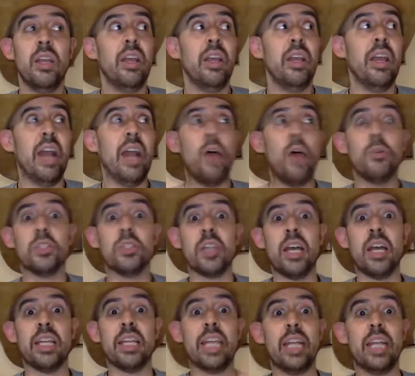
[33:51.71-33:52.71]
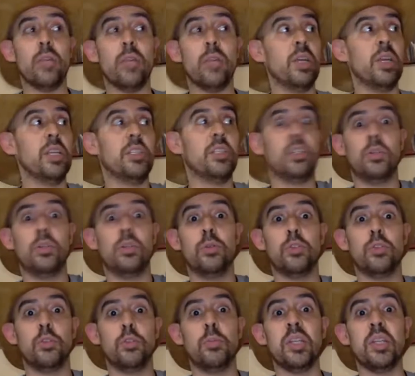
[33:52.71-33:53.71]
And I was like getting ready to
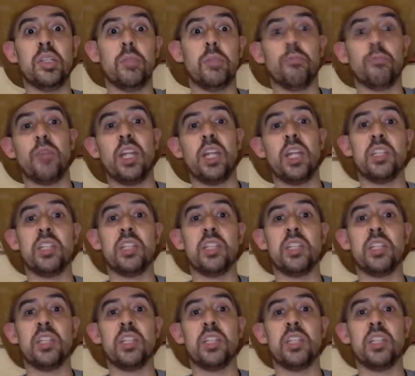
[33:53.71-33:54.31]
meet some friends,